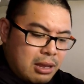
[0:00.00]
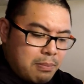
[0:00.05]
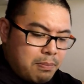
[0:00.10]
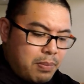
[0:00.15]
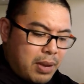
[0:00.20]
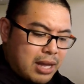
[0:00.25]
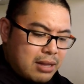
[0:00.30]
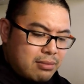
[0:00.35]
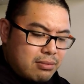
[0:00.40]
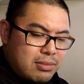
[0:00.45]

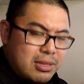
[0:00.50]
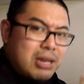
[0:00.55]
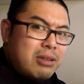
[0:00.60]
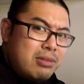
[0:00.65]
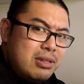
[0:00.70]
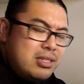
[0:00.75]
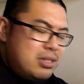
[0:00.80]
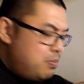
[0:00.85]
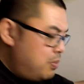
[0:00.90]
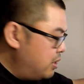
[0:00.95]
But there
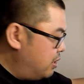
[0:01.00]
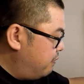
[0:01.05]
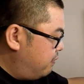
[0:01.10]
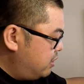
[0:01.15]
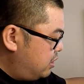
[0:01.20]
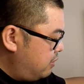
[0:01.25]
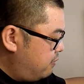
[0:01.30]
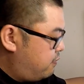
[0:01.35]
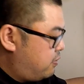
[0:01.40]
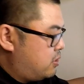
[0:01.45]
is a bit of a
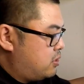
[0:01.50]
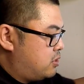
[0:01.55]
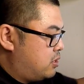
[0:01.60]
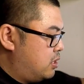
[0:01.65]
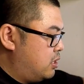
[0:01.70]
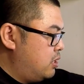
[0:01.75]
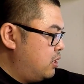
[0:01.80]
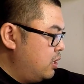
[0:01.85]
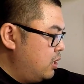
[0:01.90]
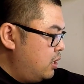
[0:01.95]
difference,
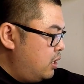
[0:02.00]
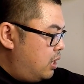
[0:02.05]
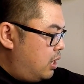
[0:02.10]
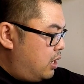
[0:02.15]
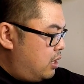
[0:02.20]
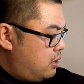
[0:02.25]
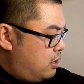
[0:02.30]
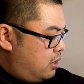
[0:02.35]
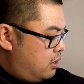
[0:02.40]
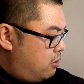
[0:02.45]
and
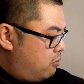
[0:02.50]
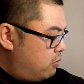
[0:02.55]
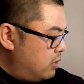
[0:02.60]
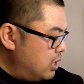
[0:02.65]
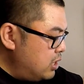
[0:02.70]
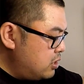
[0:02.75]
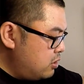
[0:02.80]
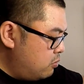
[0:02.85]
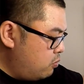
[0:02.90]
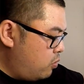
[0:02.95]
the
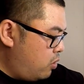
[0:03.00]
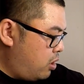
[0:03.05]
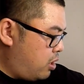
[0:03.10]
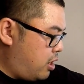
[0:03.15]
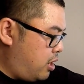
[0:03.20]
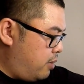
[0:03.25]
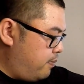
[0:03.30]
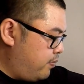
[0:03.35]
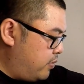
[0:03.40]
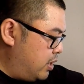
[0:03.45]
reason why
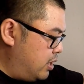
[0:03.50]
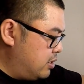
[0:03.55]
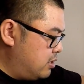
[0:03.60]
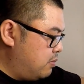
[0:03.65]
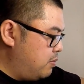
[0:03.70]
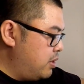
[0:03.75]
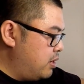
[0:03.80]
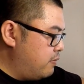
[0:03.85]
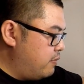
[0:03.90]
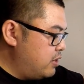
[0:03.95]
is a
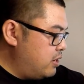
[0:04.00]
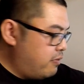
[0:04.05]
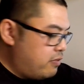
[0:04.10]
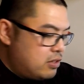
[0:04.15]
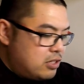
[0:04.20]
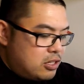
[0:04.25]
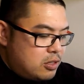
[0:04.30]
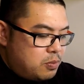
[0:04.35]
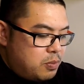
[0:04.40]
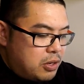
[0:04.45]
bit of a
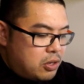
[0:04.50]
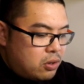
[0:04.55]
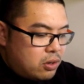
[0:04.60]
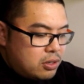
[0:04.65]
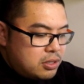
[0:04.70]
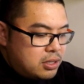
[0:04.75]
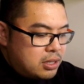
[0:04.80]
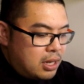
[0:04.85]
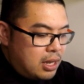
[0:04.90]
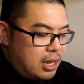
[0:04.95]
difference is because